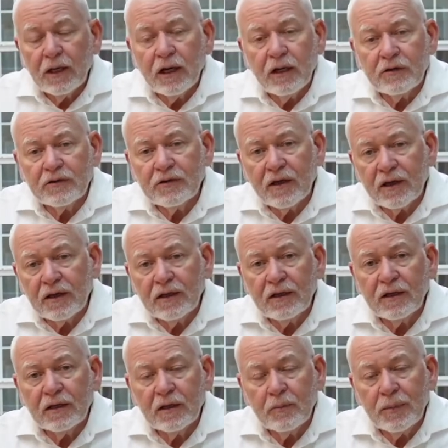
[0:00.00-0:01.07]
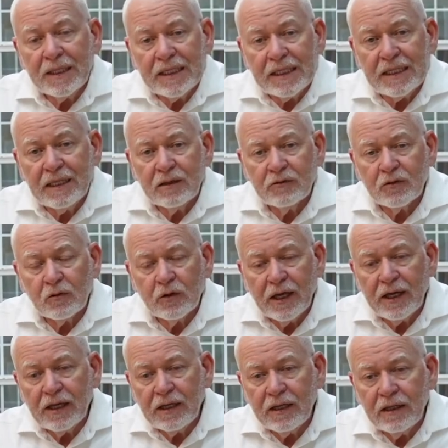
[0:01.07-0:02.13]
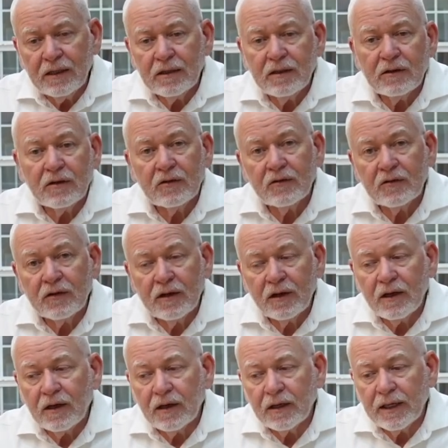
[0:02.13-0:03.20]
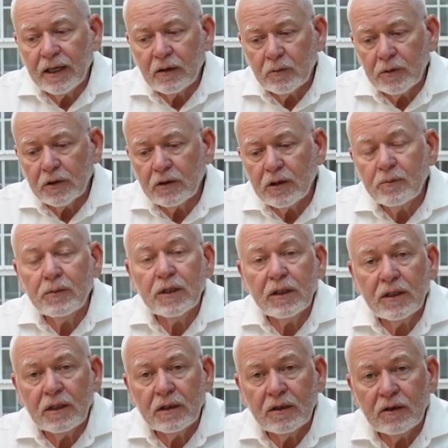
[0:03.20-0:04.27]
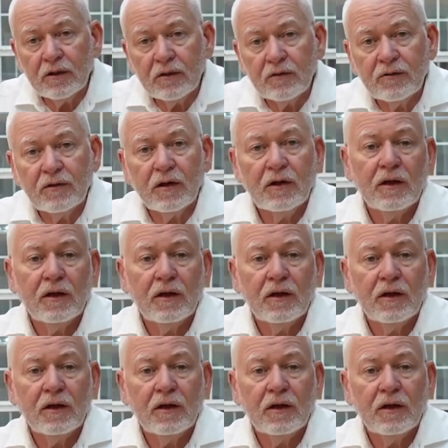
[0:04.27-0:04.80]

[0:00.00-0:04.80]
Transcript: Second, the B. So A is accountability. B is